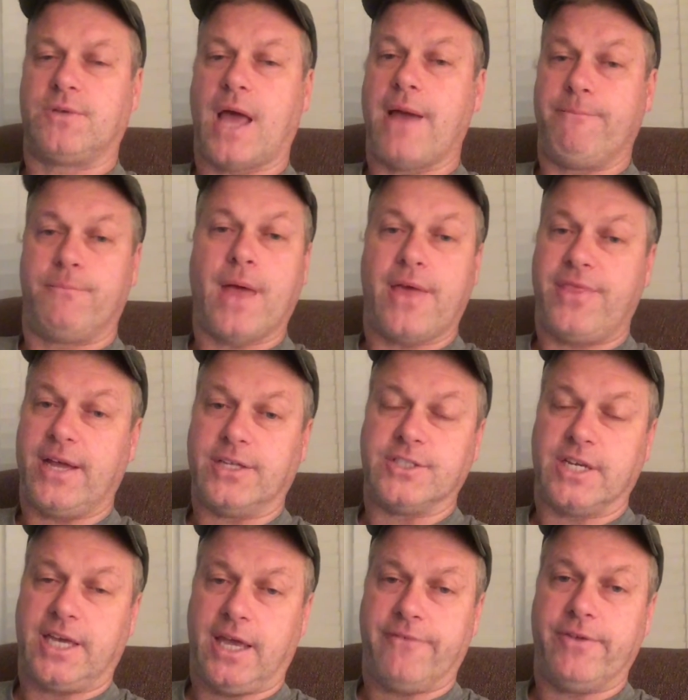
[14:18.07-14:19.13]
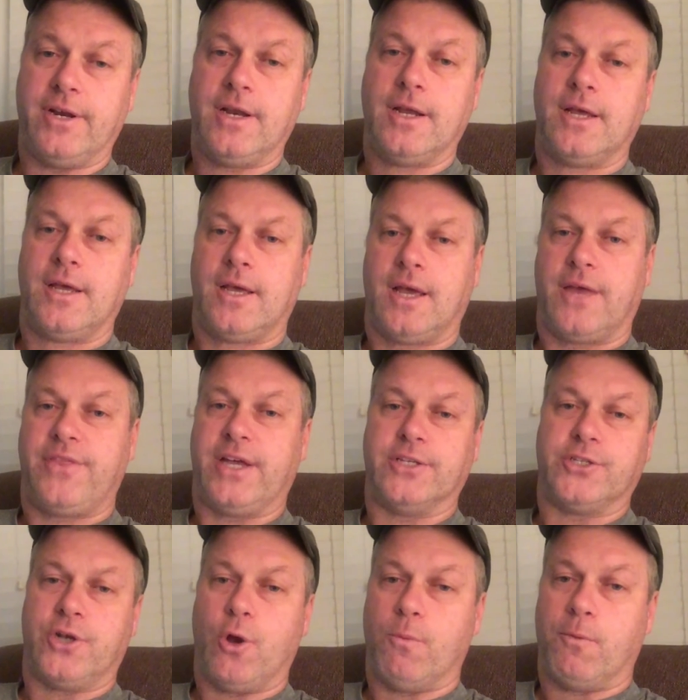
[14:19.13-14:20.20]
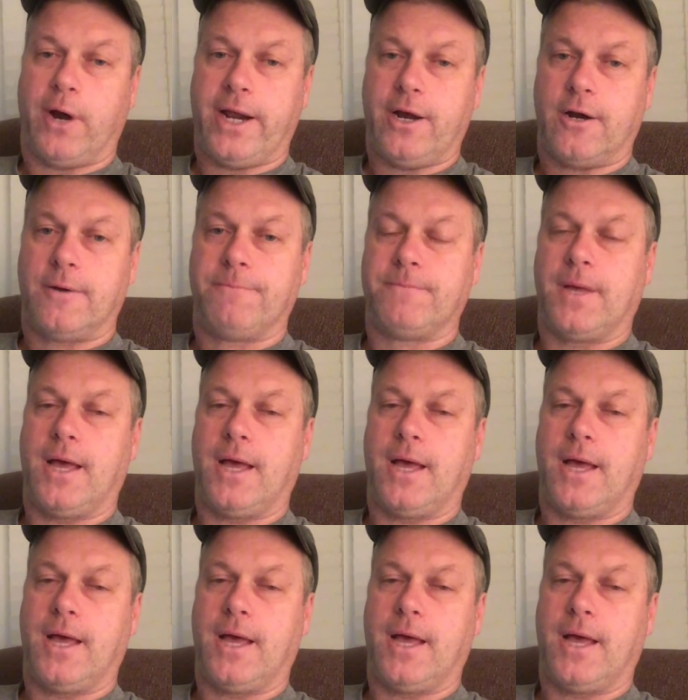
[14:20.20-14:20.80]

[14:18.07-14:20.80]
I think it's a given. I think it's a no-brainer.